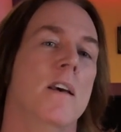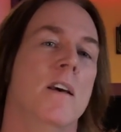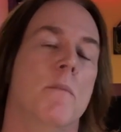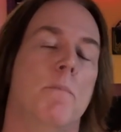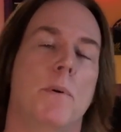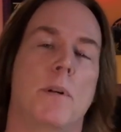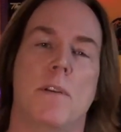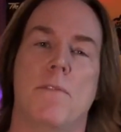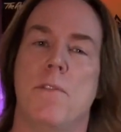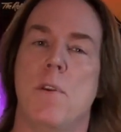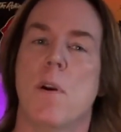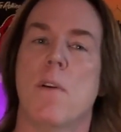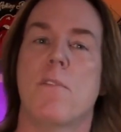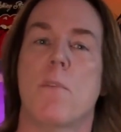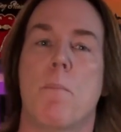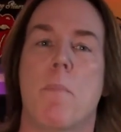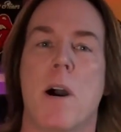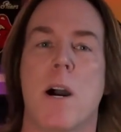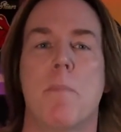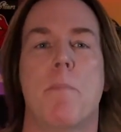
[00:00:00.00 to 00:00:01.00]
But if you have a
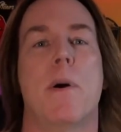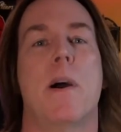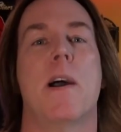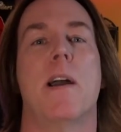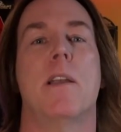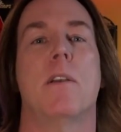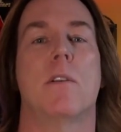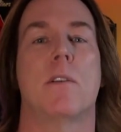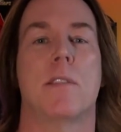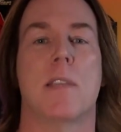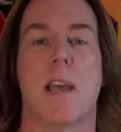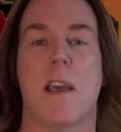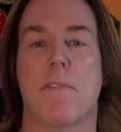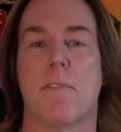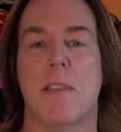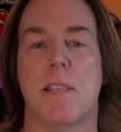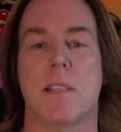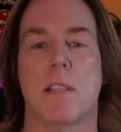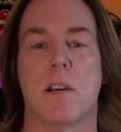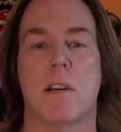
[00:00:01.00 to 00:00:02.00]
Popeye or a
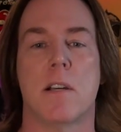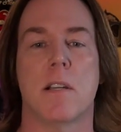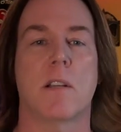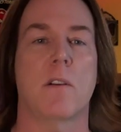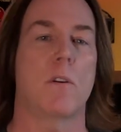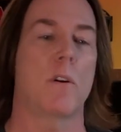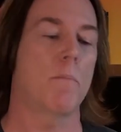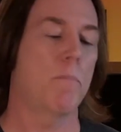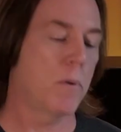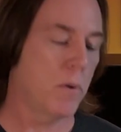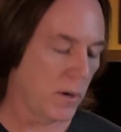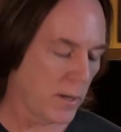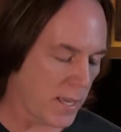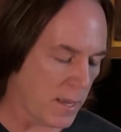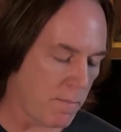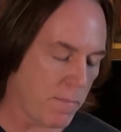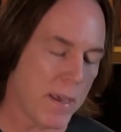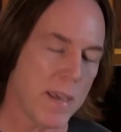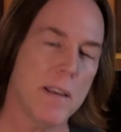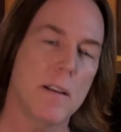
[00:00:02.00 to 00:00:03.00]
Daffy Duck or a Porky
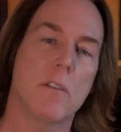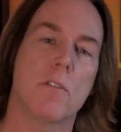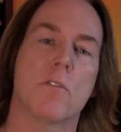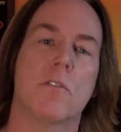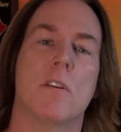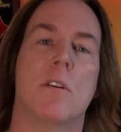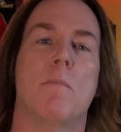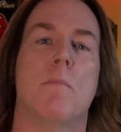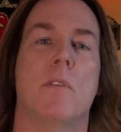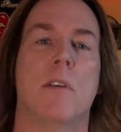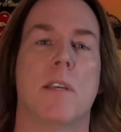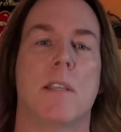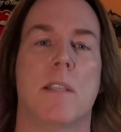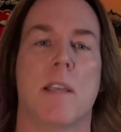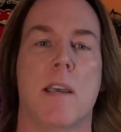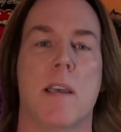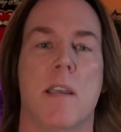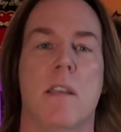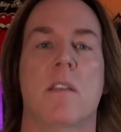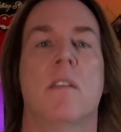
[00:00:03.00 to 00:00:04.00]
Pig or something like
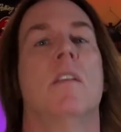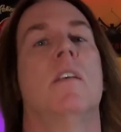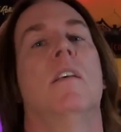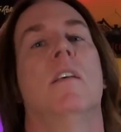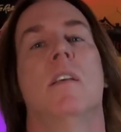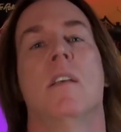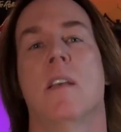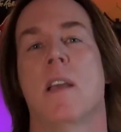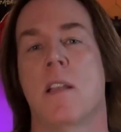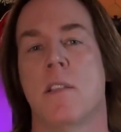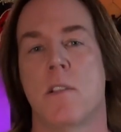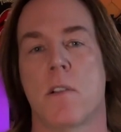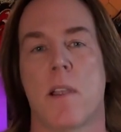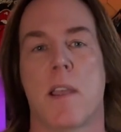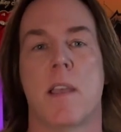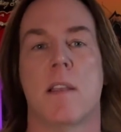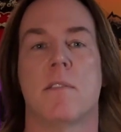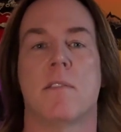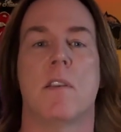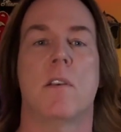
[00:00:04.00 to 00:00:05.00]
that, and your
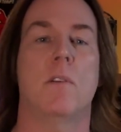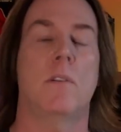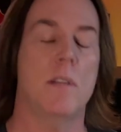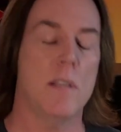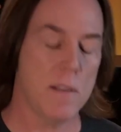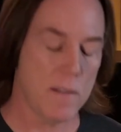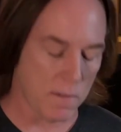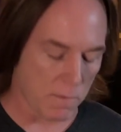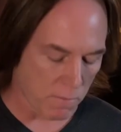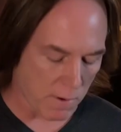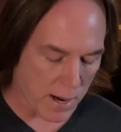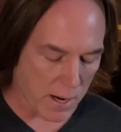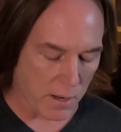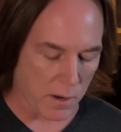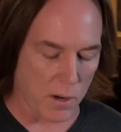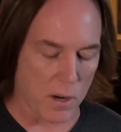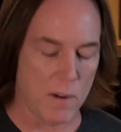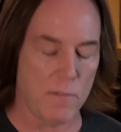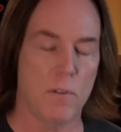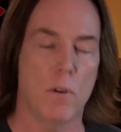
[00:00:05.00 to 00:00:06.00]
Aunt Tildy ran it
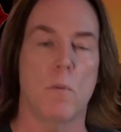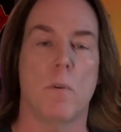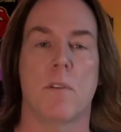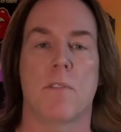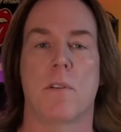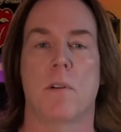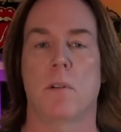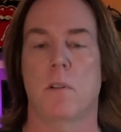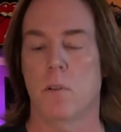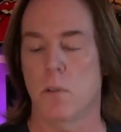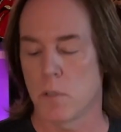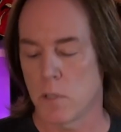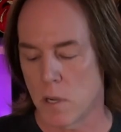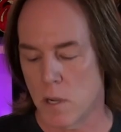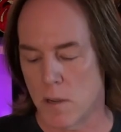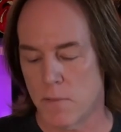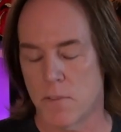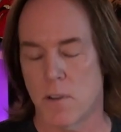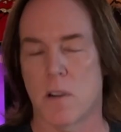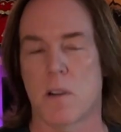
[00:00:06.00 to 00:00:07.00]
over with her little
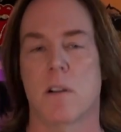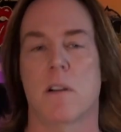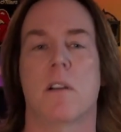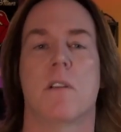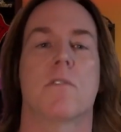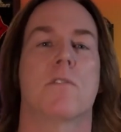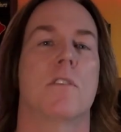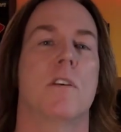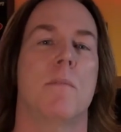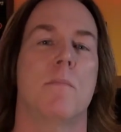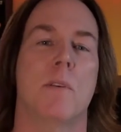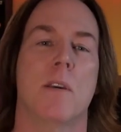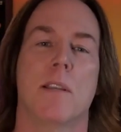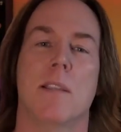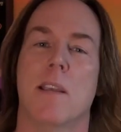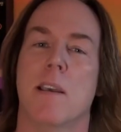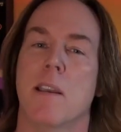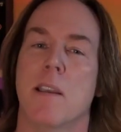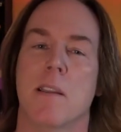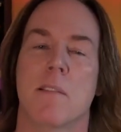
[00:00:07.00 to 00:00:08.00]
golf cart or something like
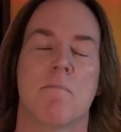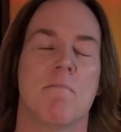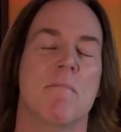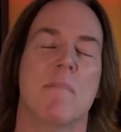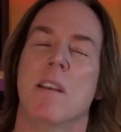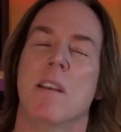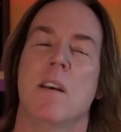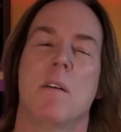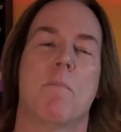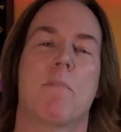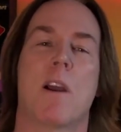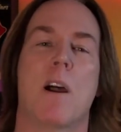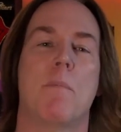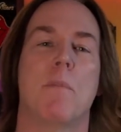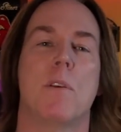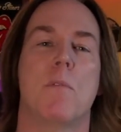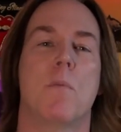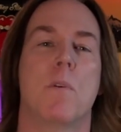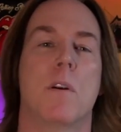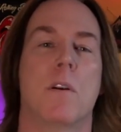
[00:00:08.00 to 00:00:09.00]
that,
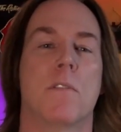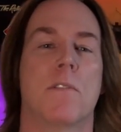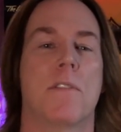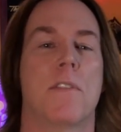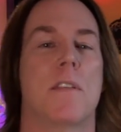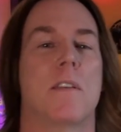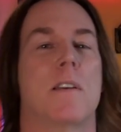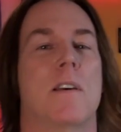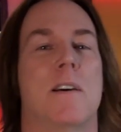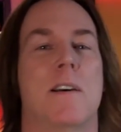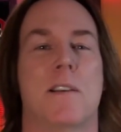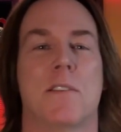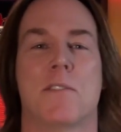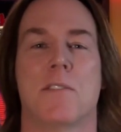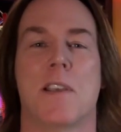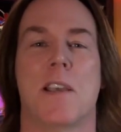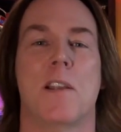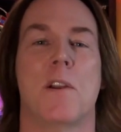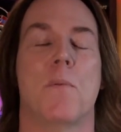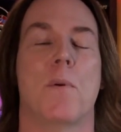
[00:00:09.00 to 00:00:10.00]
probably worth
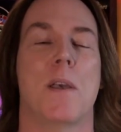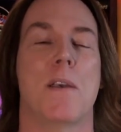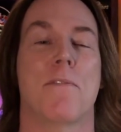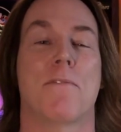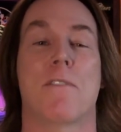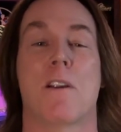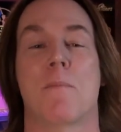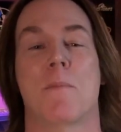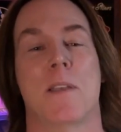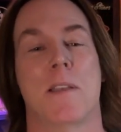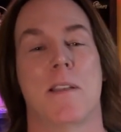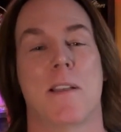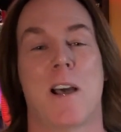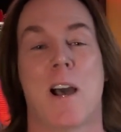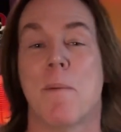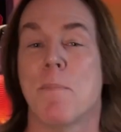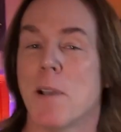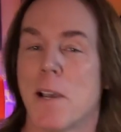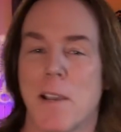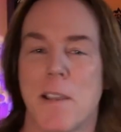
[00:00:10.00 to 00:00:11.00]
staying away from it.
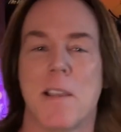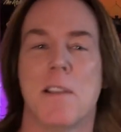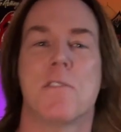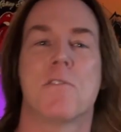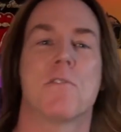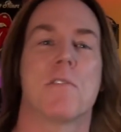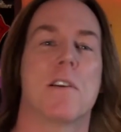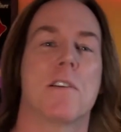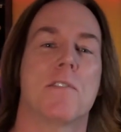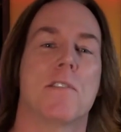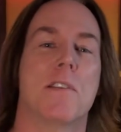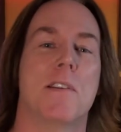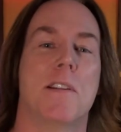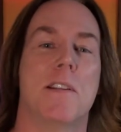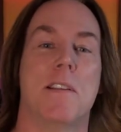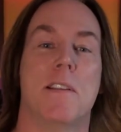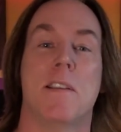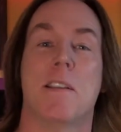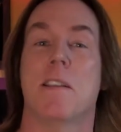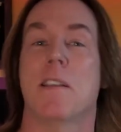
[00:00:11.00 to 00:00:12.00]
I'm not interested in
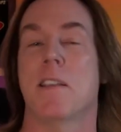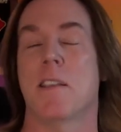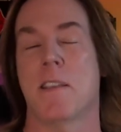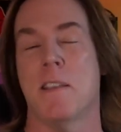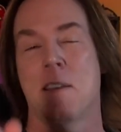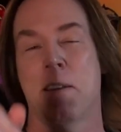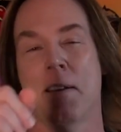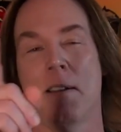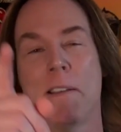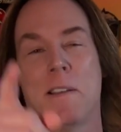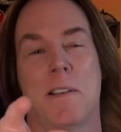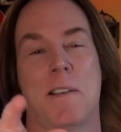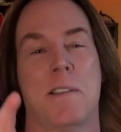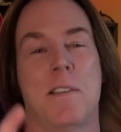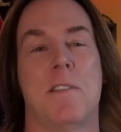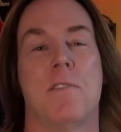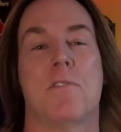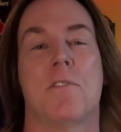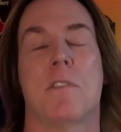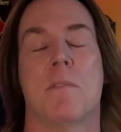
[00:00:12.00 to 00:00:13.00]
it, and
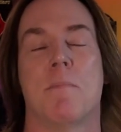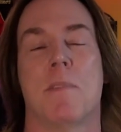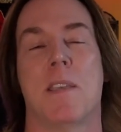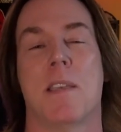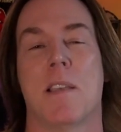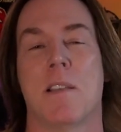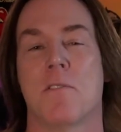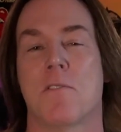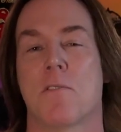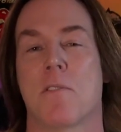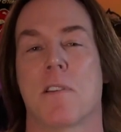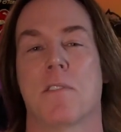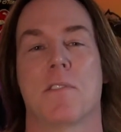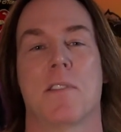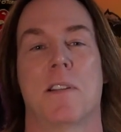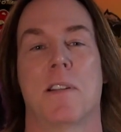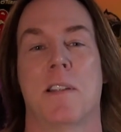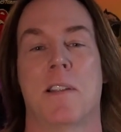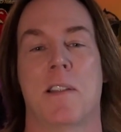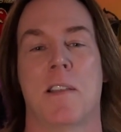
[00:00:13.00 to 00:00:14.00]
you shouldn't be
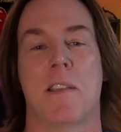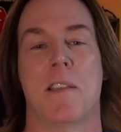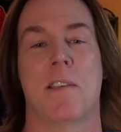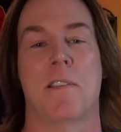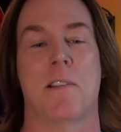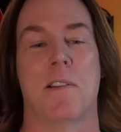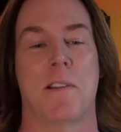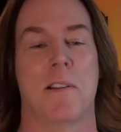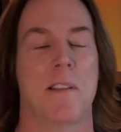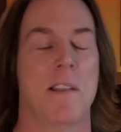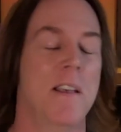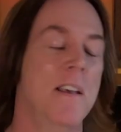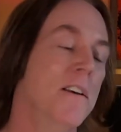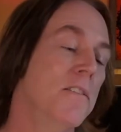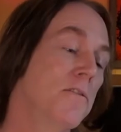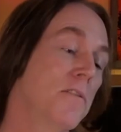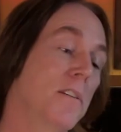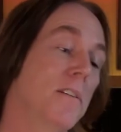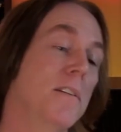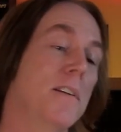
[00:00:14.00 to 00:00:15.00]
interested in it either.
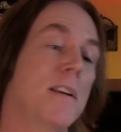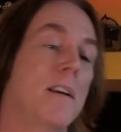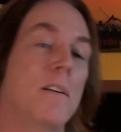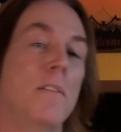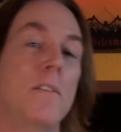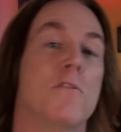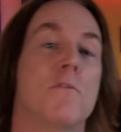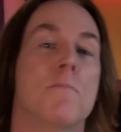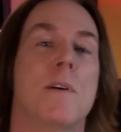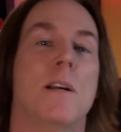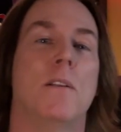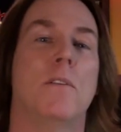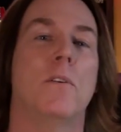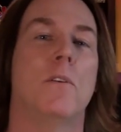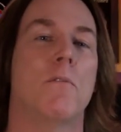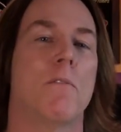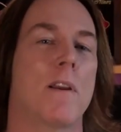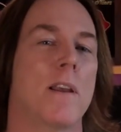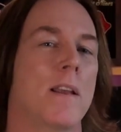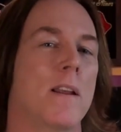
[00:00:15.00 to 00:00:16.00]
So there you go. my little
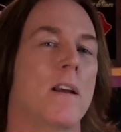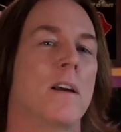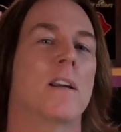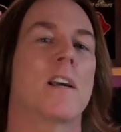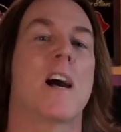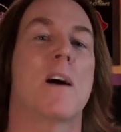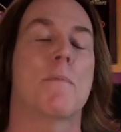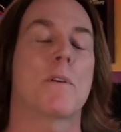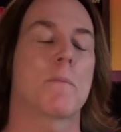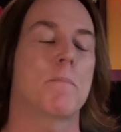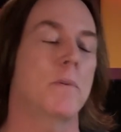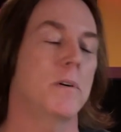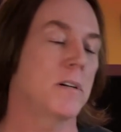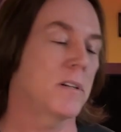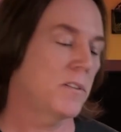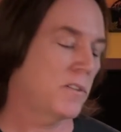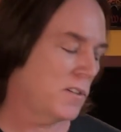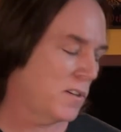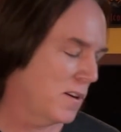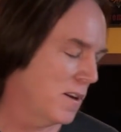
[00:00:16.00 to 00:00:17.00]
rant on comic
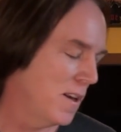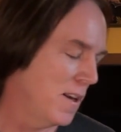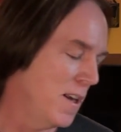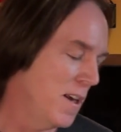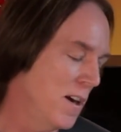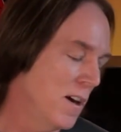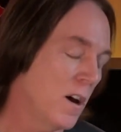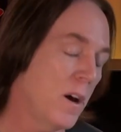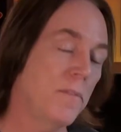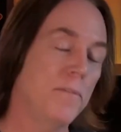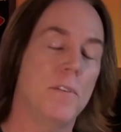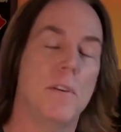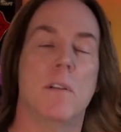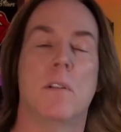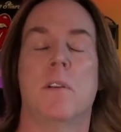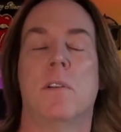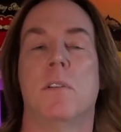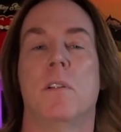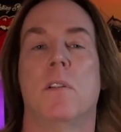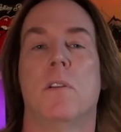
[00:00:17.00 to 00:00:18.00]
books. Hopefully you
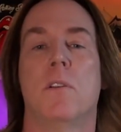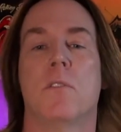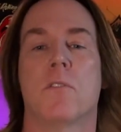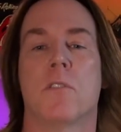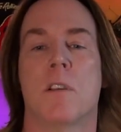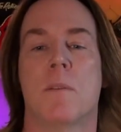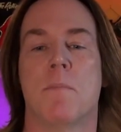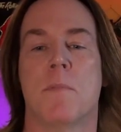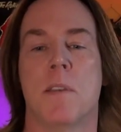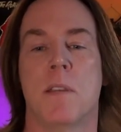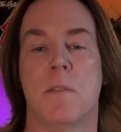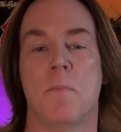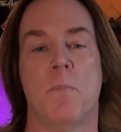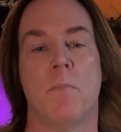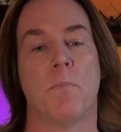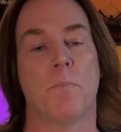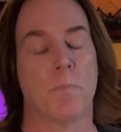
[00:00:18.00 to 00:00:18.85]
learned a little something.